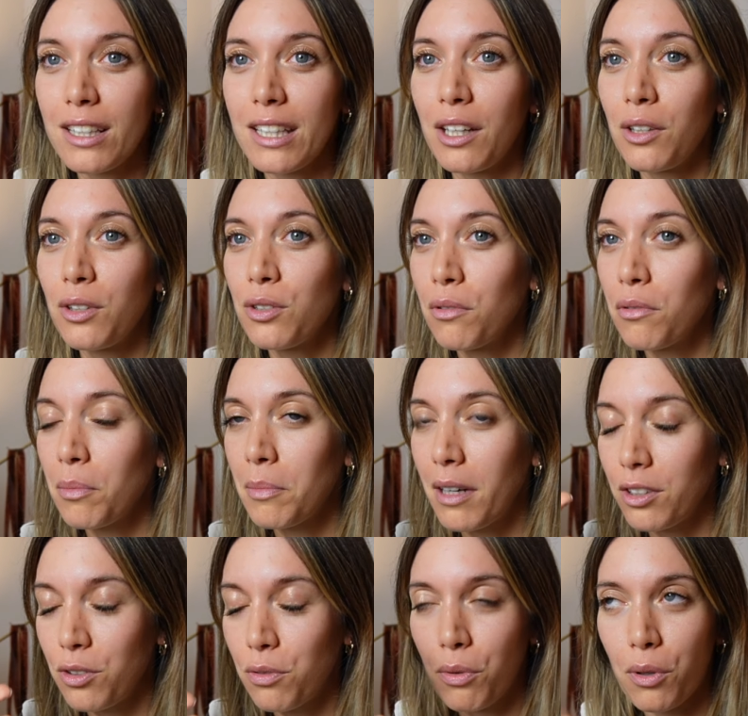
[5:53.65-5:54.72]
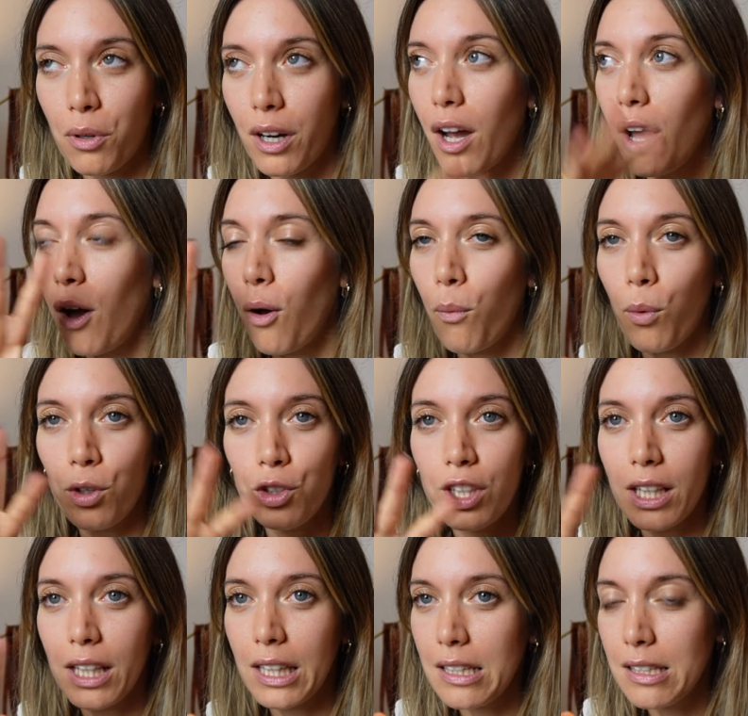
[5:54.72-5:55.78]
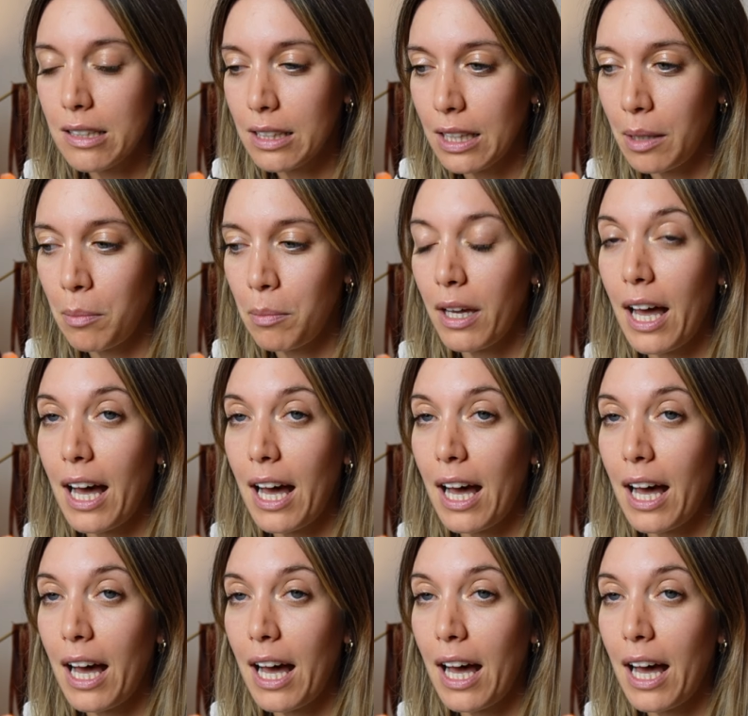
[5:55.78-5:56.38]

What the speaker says: Thank you so much for watching this clip.